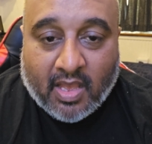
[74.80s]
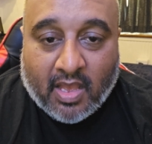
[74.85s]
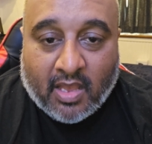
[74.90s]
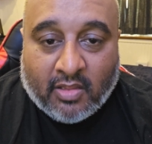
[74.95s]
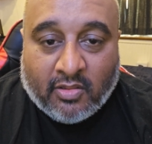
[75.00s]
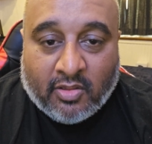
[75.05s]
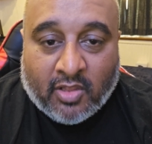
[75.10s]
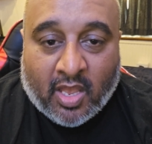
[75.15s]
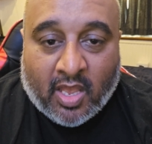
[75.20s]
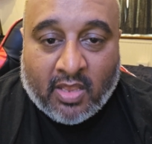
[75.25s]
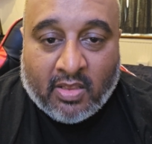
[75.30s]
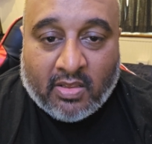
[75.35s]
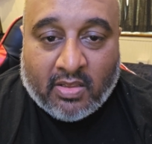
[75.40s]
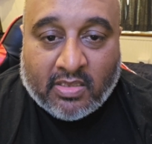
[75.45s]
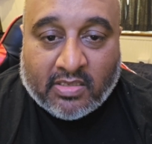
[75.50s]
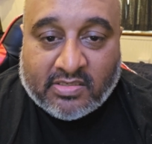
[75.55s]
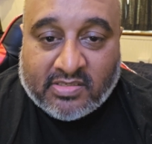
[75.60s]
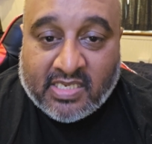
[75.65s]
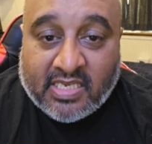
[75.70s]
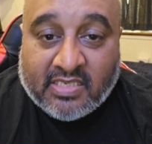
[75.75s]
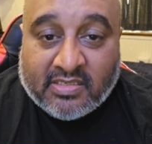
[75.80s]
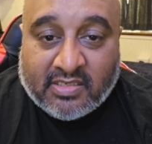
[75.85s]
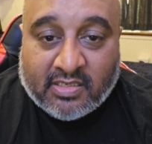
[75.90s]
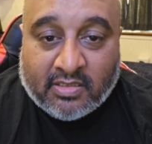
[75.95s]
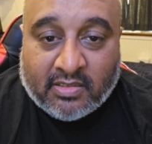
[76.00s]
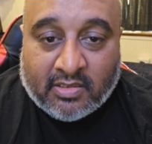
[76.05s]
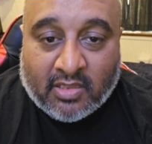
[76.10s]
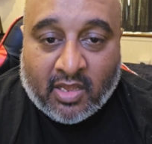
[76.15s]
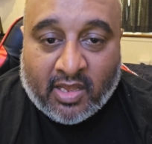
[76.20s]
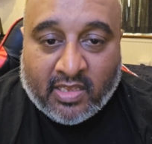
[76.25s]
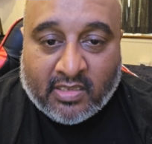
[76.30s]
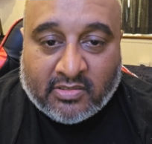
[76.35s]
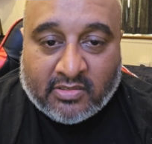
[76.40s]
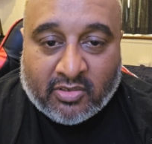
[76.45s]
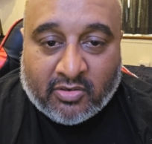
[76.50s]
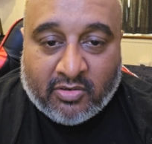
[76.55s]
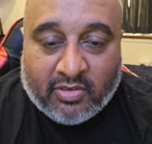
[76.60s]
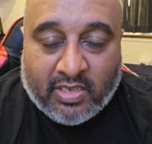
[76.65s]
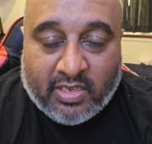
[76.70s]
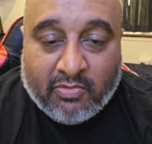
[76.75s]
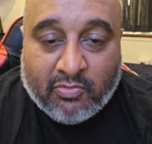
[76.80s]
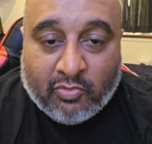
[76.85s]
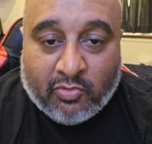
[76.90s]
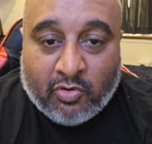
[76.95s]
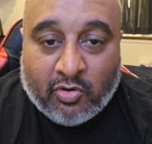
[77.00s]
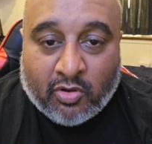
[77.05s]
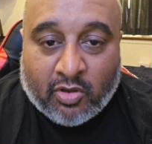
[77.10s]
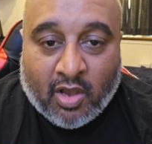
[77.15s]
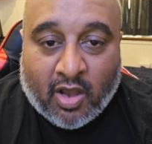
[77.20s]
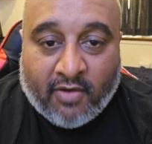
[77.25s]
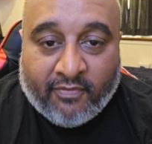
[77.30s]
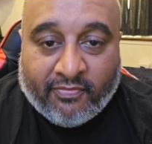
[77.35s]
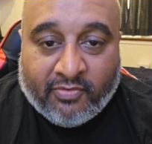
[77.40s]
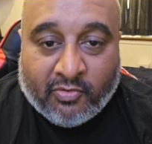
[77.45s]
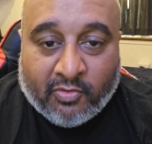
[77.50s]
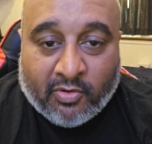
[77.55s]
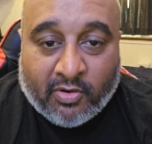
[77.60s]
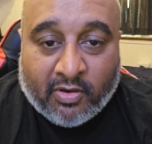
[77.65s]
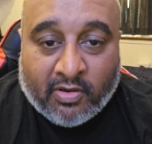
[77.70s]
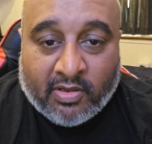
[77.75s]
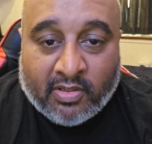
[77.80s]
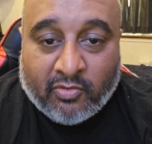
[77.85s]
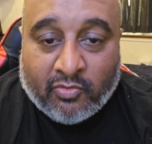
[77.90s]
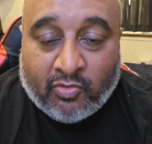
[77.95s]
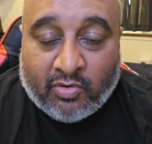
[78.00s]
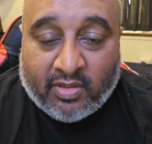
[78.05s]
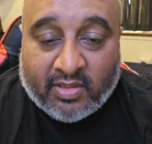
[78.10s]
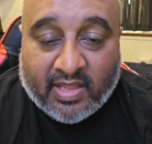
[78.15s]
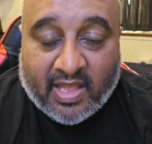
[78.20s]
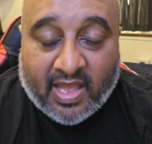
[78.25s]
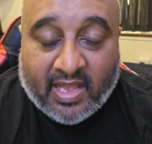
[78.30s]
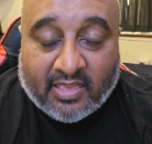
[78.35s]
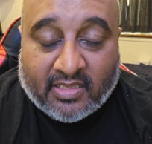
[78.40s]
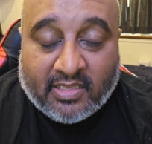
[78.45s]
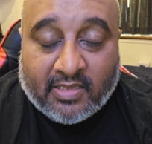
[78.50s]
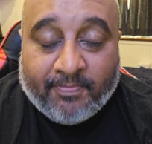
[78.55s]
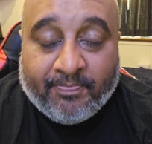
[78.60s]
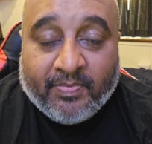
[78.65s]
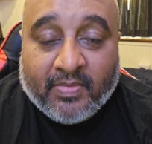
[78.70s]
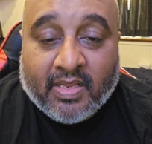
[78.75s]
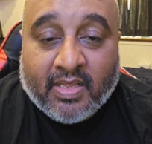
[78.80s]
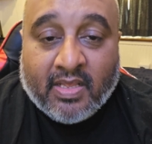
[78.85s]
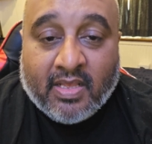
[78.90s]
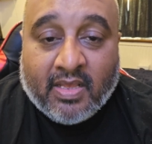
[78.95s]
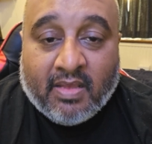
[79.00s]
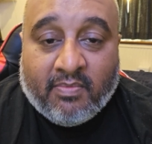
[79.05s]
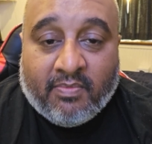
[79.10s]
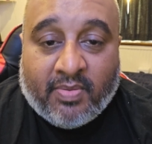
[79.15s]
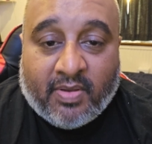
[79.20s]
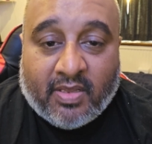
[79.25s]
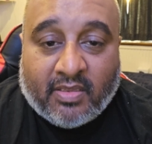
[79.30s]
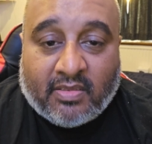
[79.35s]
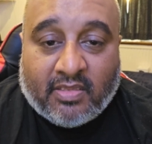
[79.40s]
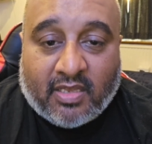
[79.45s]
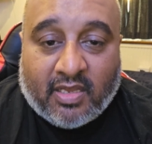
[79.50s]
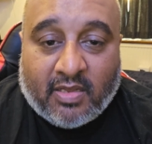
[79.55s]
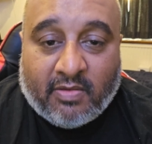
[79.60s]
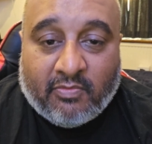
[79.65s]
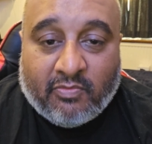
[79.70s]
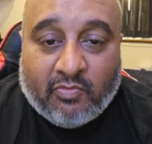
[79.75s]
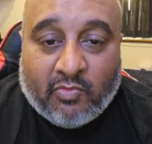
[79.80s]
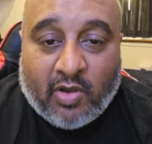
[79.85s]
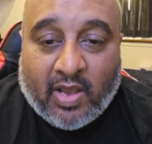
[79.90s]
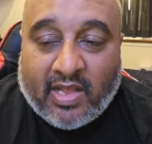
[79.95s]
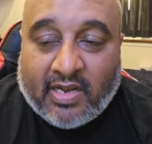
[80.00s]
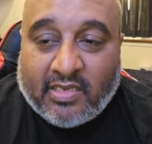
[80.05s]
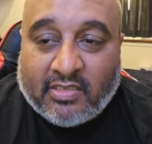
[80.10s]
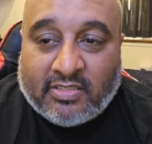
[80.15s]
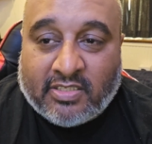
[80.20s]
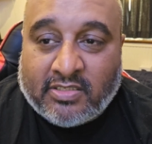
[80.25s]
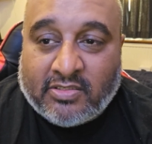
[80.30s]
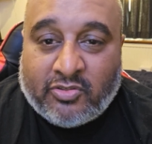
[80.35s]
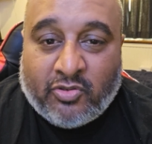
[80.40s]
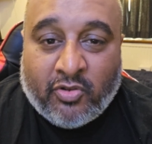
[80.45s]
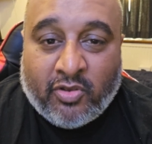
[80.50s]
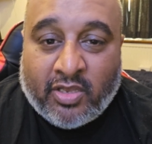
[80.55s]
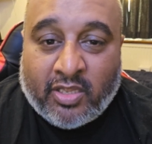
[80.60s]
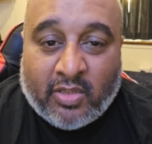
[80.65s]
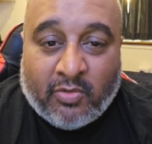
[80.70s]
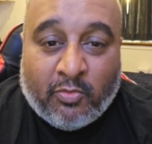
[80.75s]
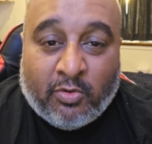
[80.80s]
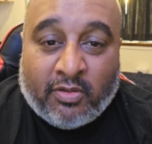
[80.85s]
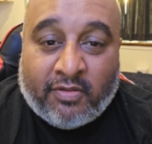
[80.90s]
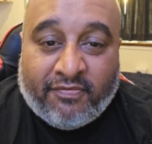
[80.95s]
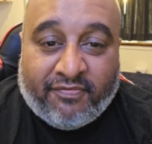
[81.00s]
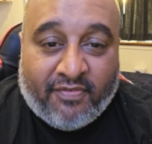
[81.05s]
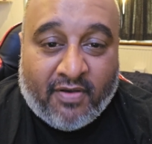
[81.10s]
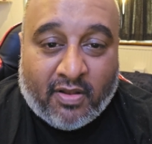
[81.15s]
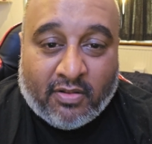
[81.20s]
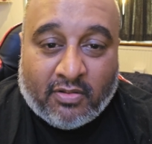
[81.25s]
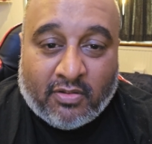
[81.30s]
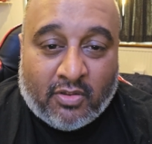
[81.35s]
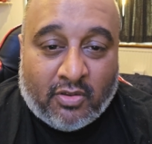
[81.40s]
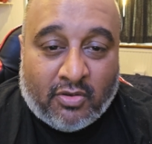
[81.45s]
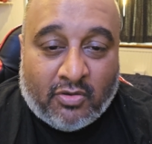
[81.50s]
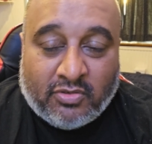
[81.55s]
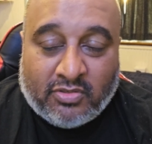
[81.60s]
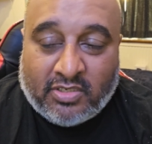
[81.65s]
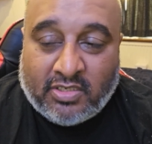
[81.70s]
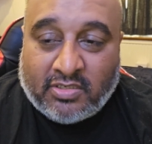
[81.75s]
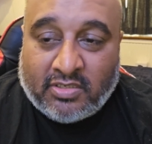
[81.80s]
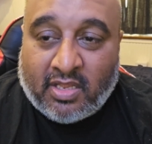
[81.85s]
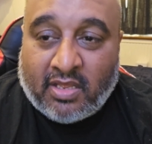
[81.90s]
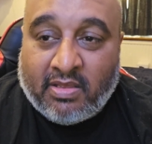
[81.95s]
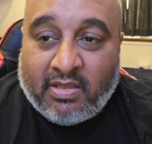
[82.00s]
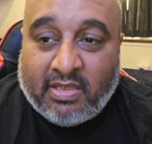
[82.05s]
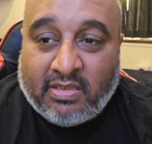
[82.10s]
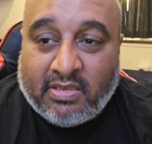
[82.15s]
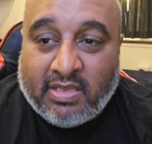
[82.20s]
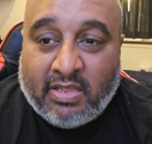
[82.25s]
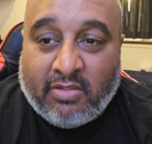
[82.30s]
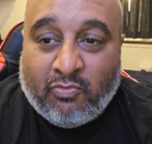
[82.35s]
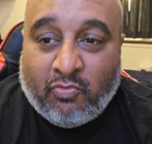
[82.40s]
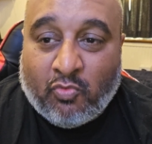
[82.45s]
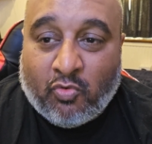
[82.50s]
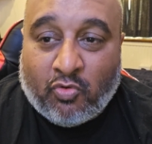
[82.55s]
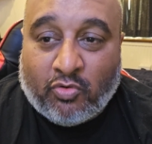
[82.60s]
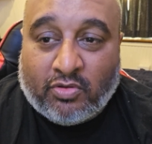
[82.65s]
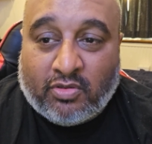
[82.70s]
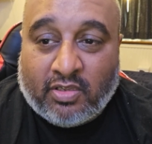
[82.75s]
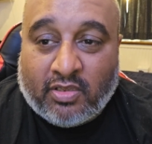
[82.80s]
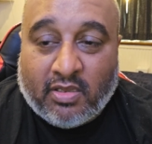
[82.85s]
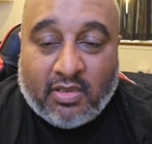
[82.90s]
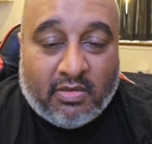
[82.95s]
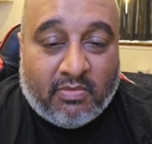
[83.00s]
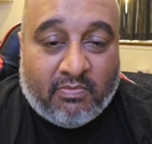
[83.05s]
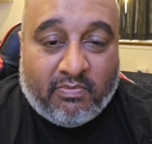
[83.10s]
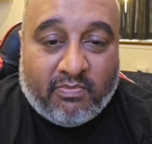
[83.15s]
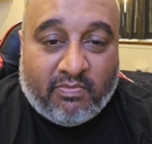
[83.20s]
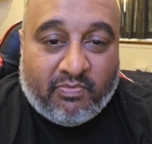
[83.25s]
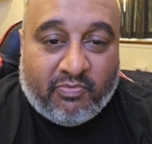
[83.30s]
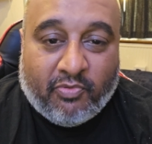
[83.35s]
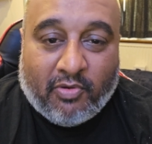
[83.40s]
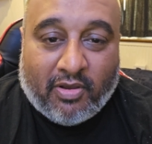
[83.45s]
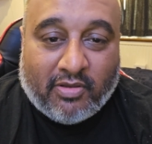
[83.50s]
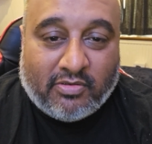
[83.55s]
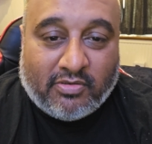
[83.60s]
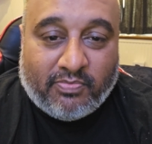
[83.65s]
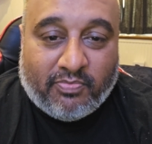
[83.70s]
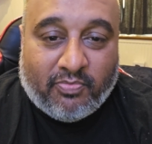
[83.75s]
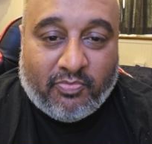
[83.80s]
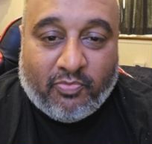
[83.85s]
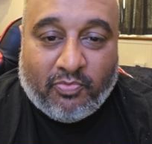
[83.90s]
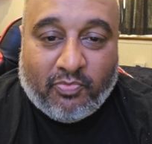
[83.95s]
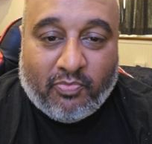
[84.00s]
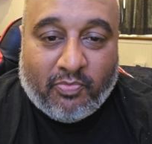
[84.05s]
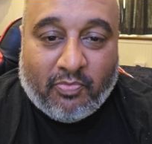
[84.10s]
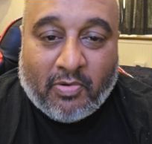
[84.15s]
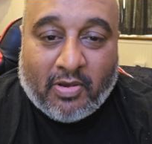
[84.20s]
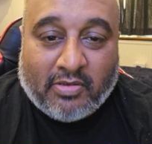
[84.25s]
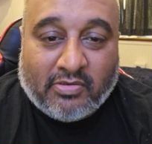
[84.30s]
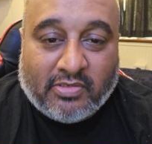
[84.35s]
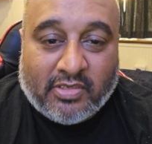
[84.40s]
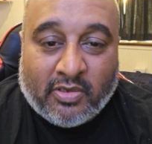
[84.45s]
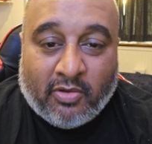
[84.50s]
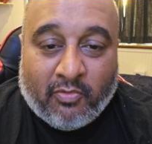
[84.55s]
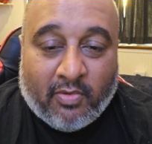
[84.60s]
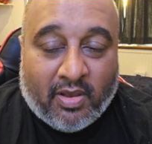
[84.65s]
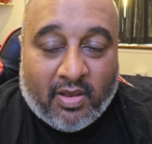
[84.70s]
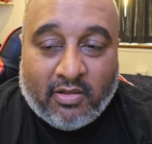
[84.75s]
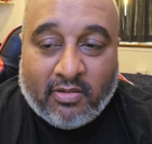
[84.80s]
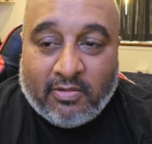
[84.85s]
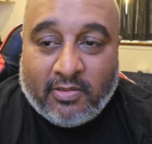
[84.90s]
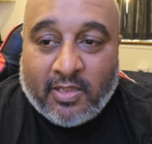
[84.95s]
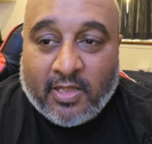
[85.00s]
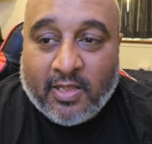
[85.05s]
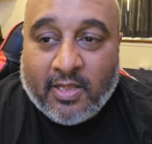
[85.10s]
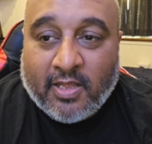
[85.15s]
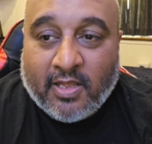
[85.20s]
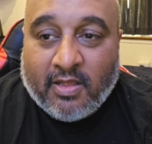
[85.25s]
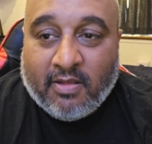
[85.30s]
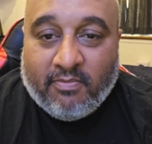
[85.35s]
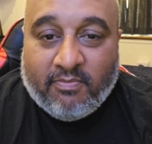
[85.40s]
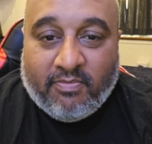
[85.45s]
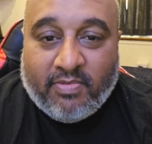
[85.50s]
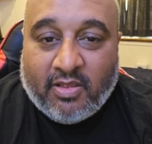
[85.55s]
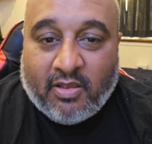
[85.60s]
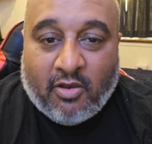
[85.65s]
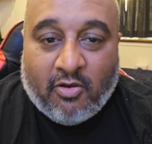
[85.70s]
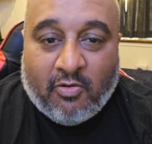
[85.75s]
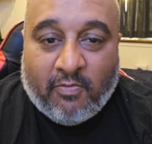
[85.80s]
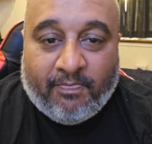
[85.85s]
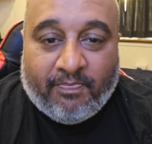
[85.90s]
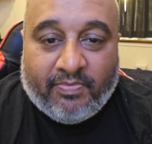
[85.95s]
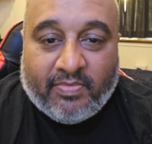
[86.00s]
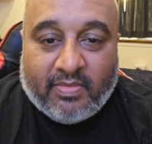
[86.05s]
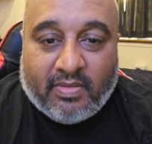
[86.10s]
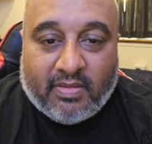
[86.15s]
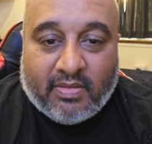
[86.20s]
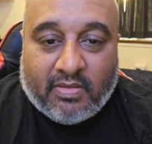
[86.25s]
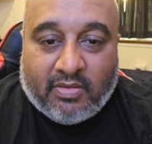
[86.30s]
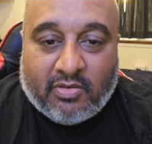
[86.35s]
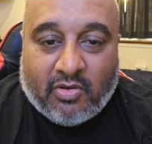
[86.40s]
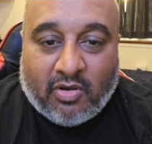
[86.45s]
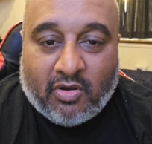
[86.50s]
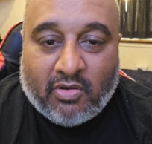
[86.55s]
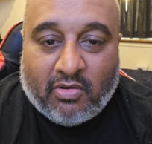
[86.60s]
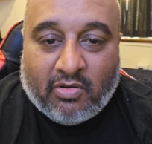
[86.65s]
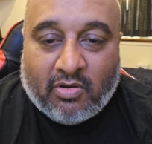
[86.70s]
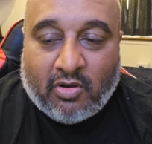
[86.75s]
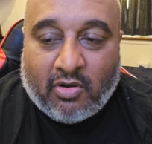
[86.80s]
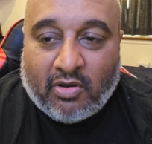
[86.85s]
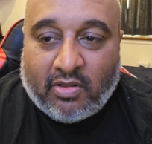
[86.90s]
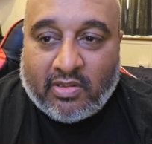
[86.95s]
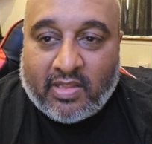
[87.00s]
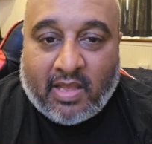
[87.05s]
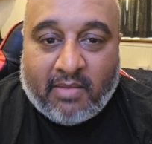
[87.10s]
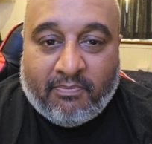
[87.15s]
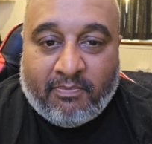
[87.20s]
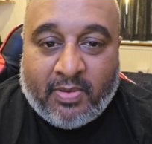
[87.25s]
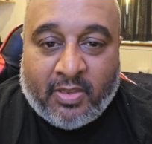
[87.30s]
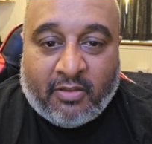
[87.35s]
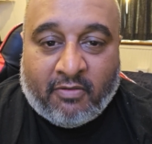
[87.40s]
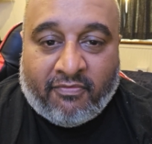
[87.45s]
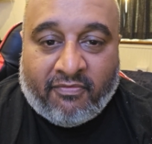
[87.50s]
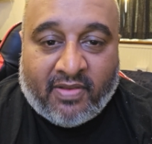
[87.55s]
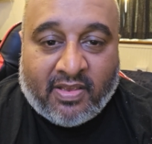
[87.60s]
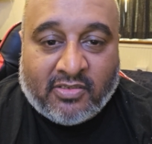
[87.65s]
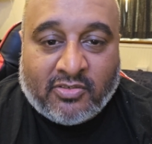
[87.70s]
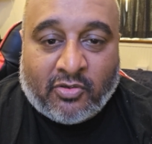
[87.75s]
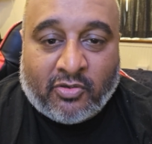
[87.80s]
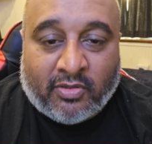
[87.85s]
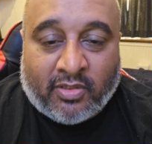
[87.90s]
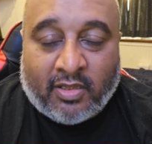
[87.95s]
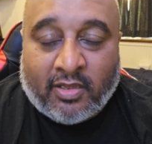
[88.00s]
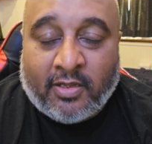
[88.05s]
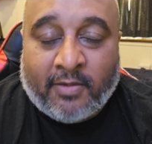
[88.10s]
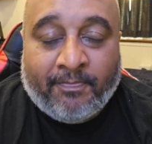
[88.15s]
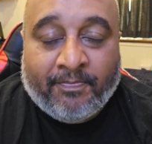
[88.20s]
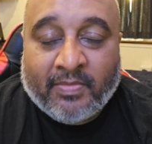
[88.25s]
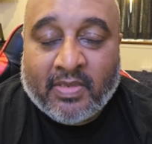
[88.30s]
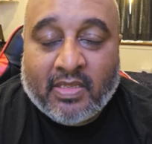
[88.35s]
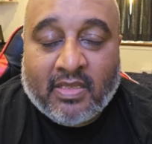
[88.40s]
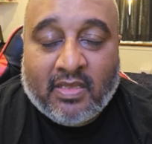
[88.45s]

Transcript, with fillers: a knight, a seasoned knight, so he will look after her and all of that. But um, what Alice is doing in the woods, fuck knows. She's like in water, um, prancing around, you know, got got that bitch face on her.